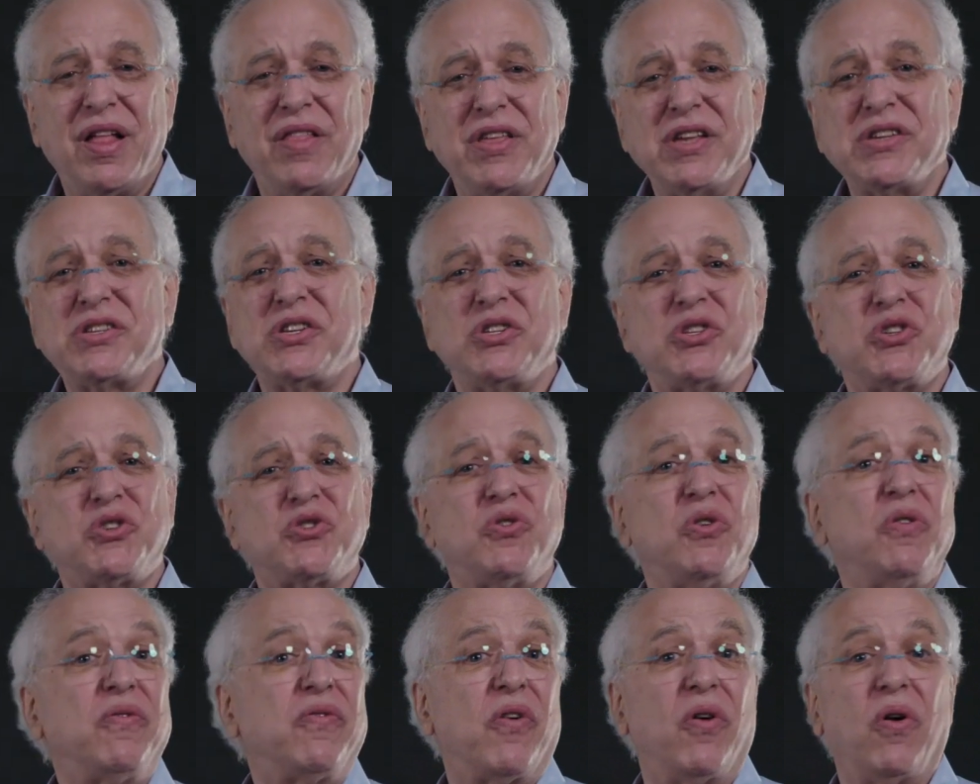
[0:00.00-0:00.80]
This is
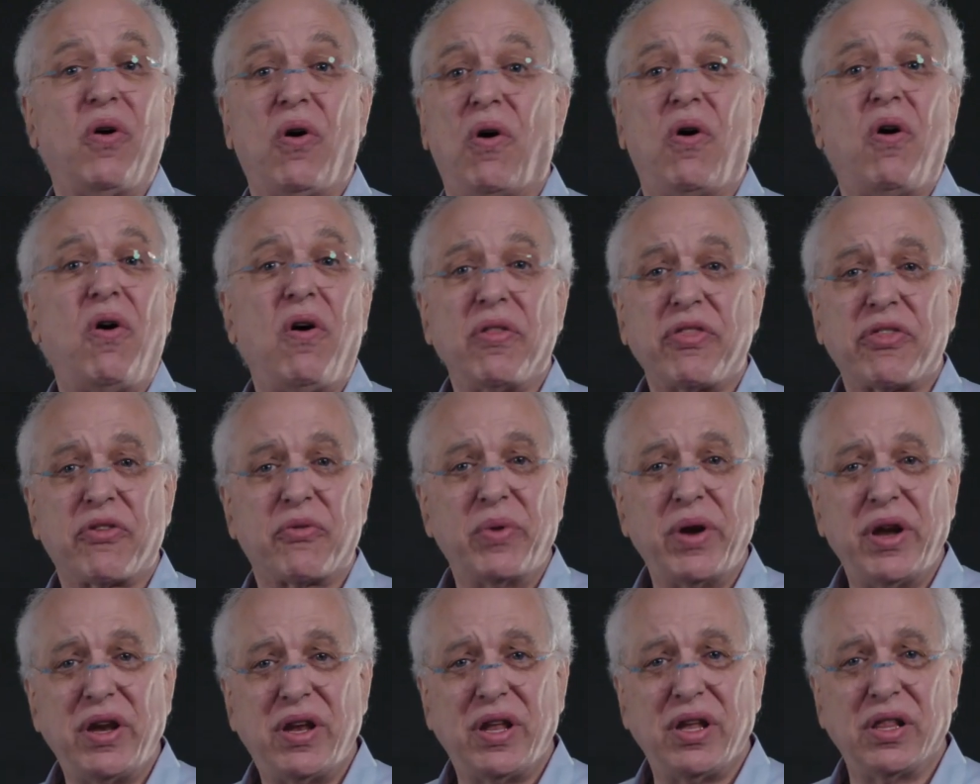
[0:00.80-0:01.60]
true for all
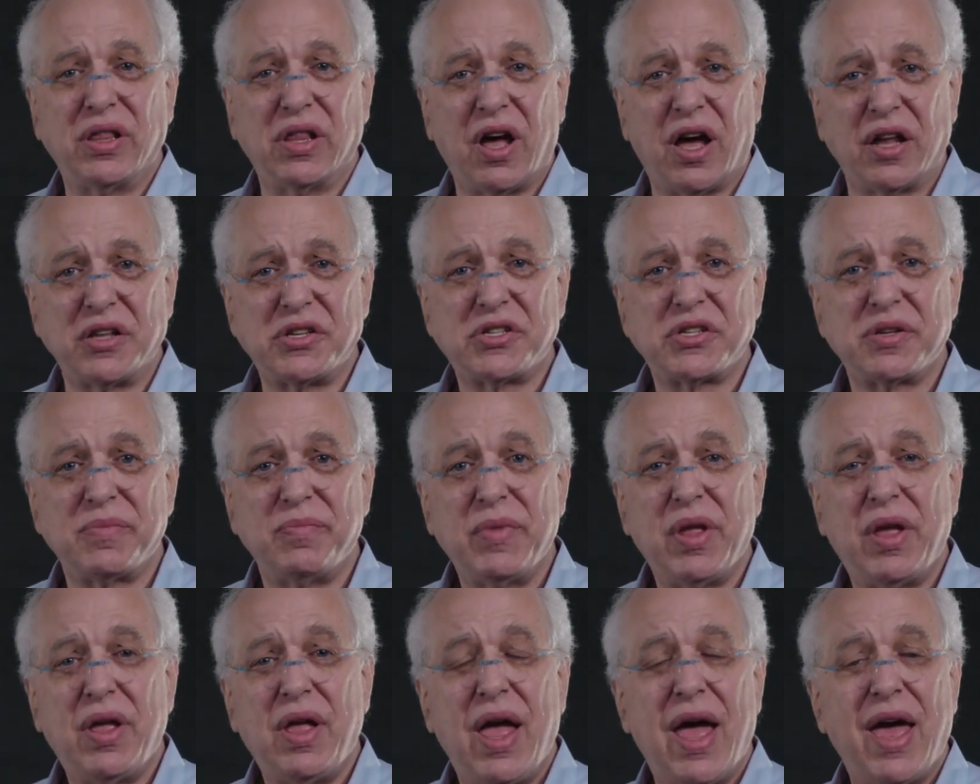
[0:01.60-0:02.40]
3D LUTs,
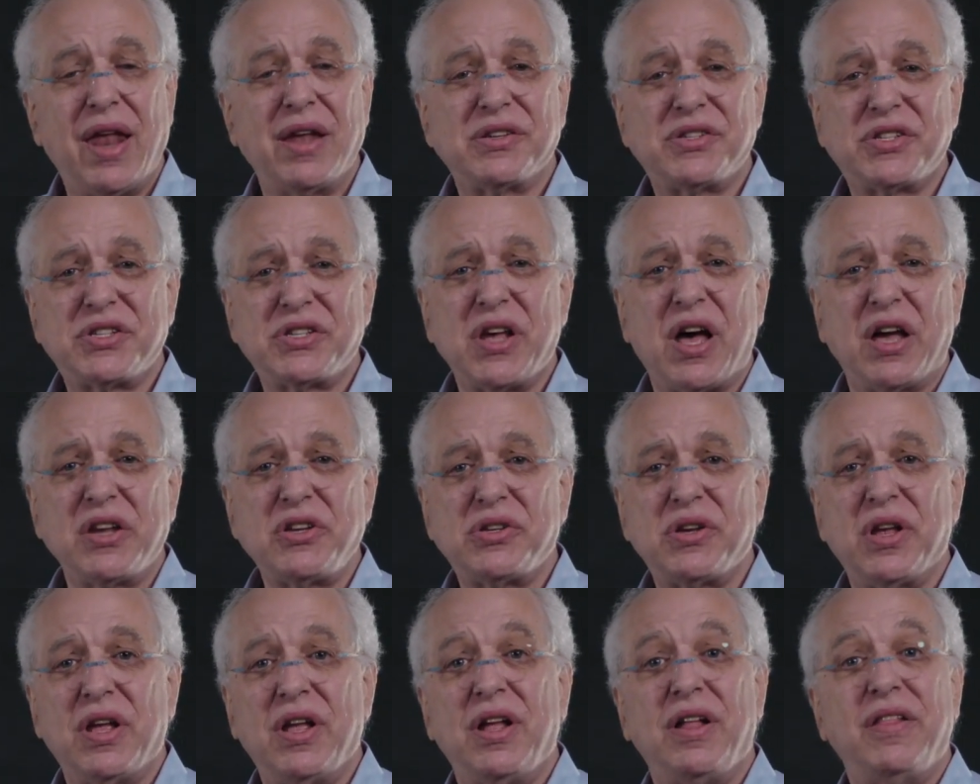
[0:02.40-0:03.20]
and as
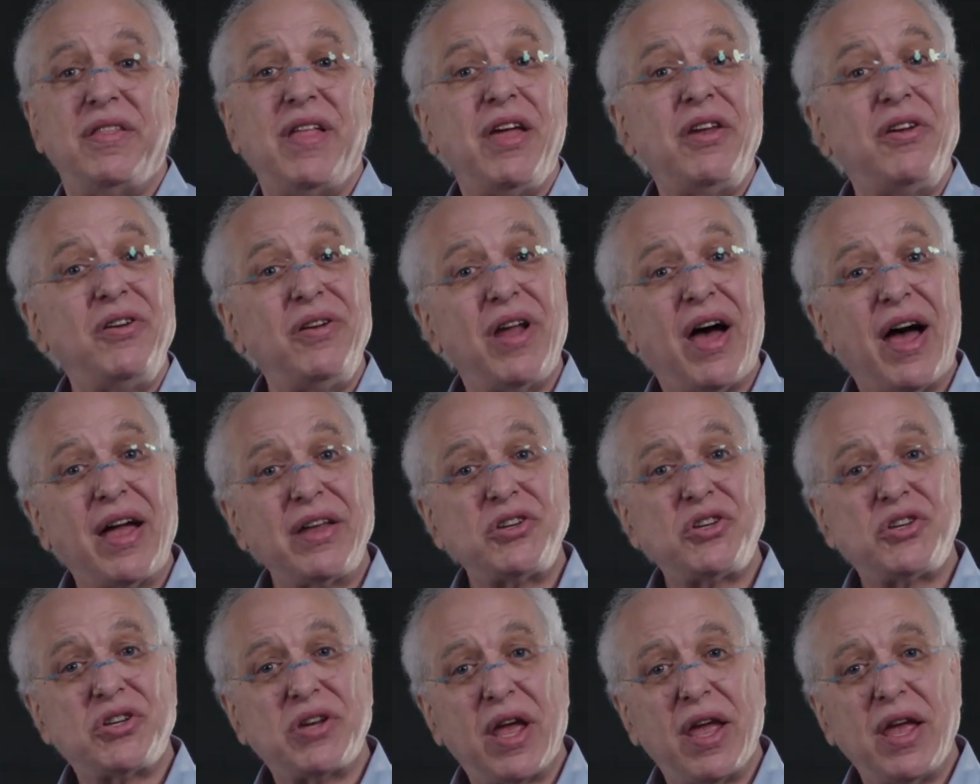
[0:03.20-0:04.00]
such, they do
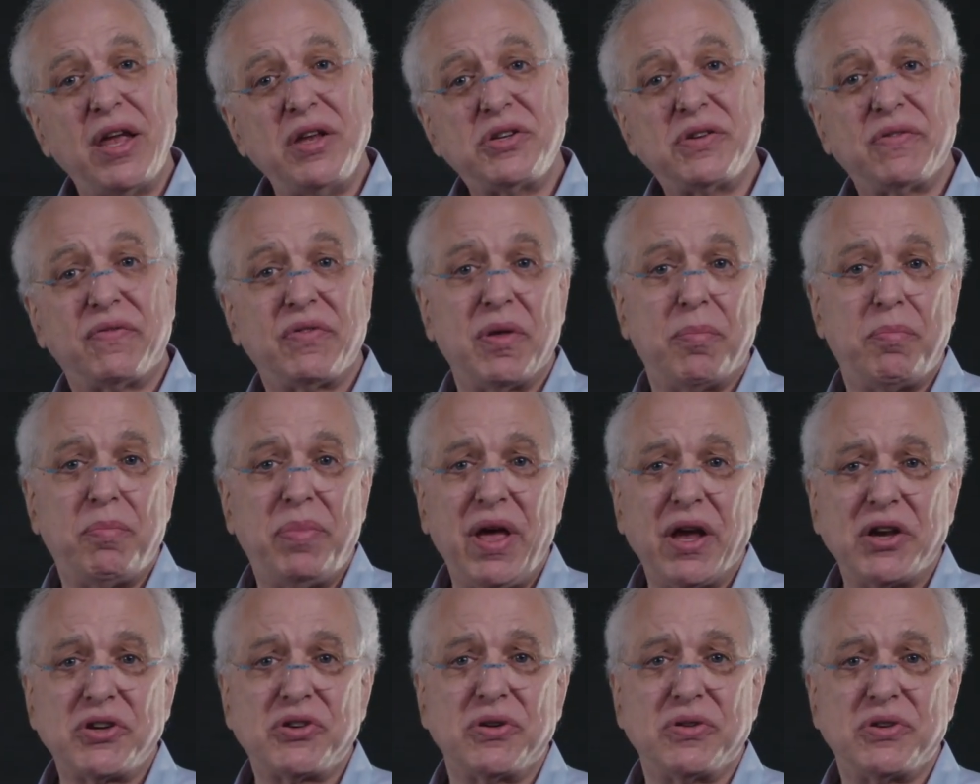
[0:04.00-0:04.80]
not change if the
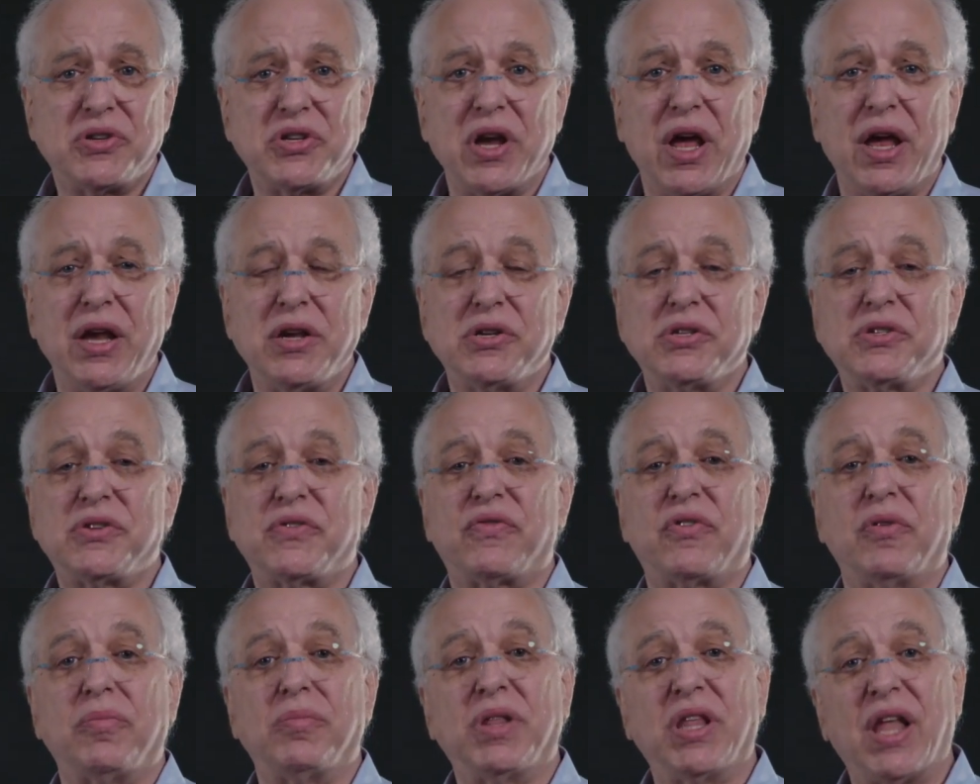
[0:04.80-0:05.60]
picture changes
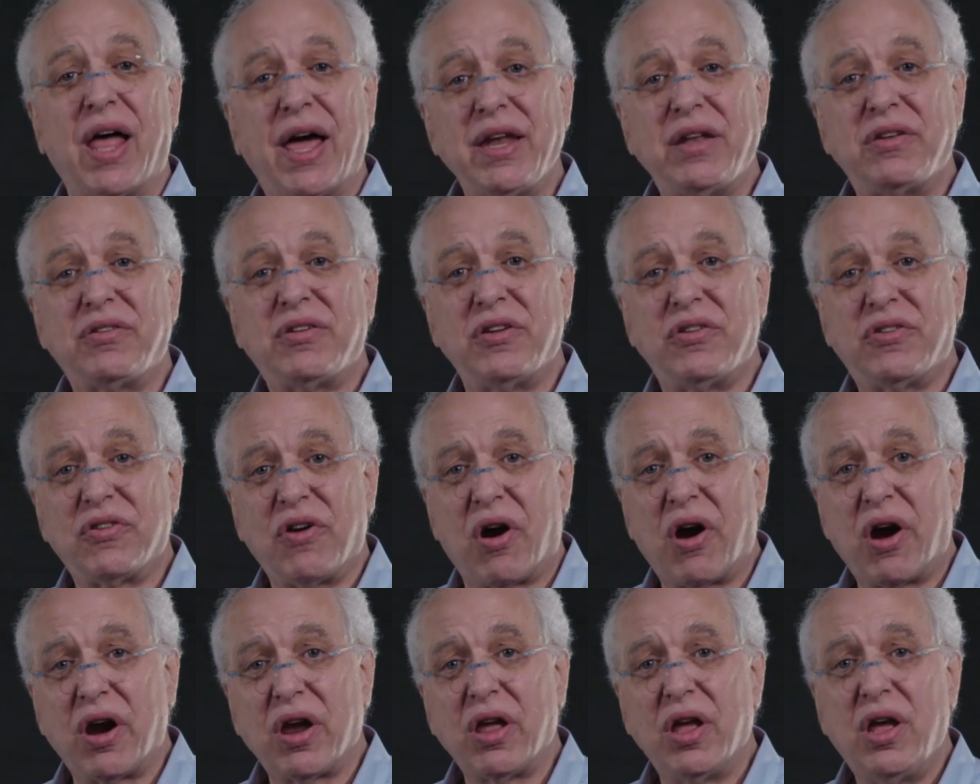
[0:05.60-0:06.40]
from light to
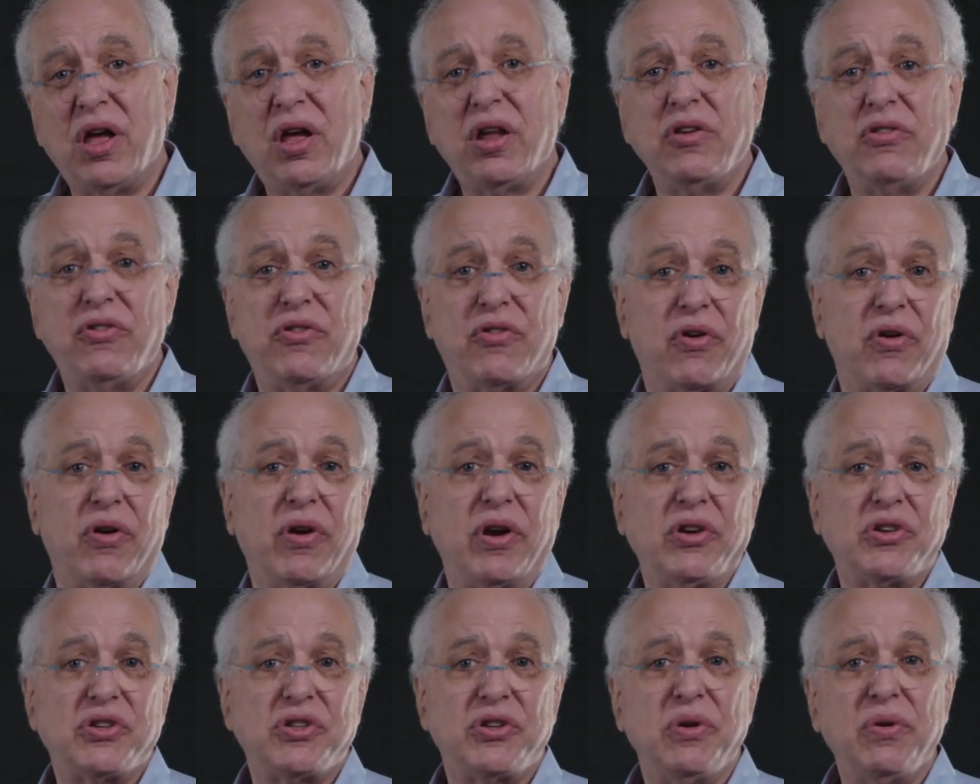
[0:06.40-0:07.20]
dark
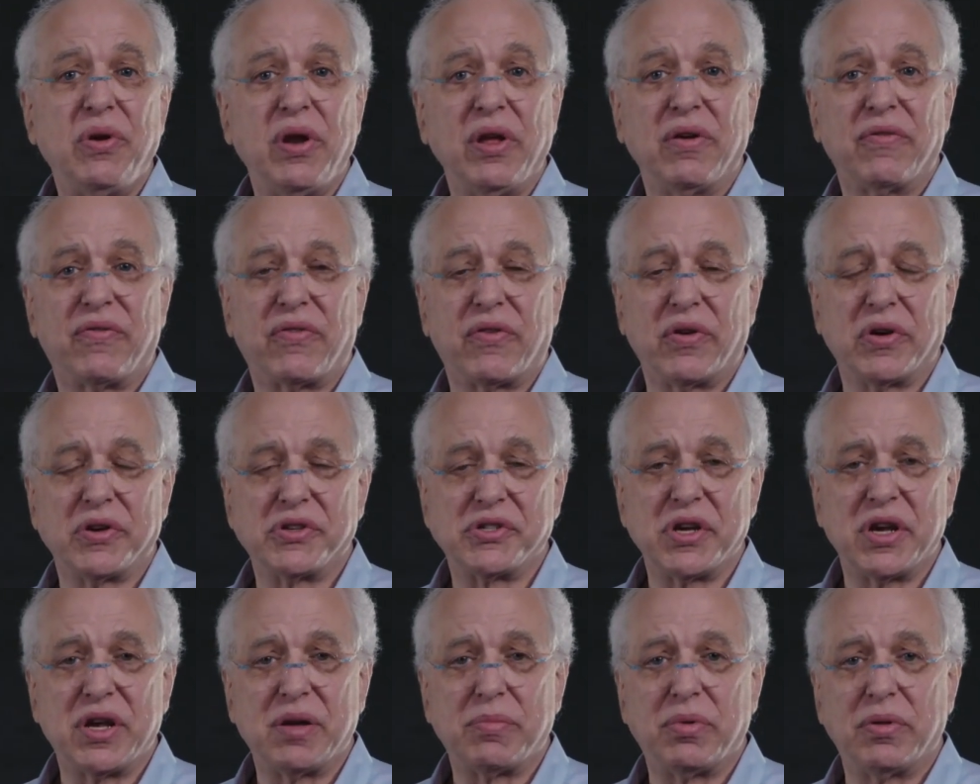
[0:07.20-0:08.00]
during shooting, for
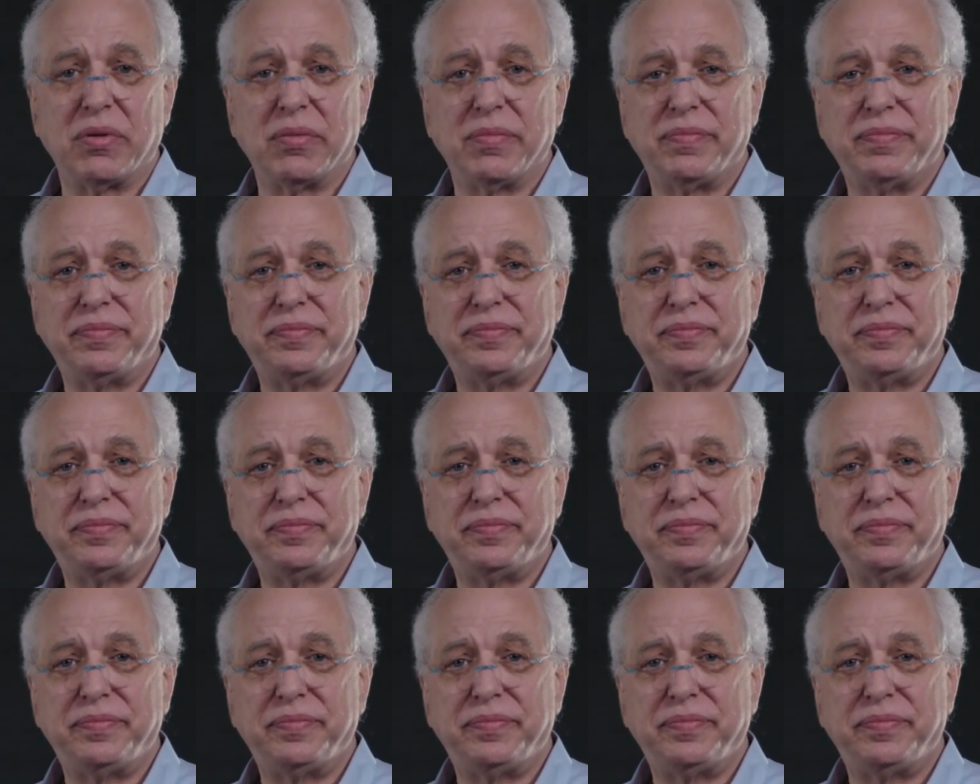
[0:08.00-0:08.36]
example.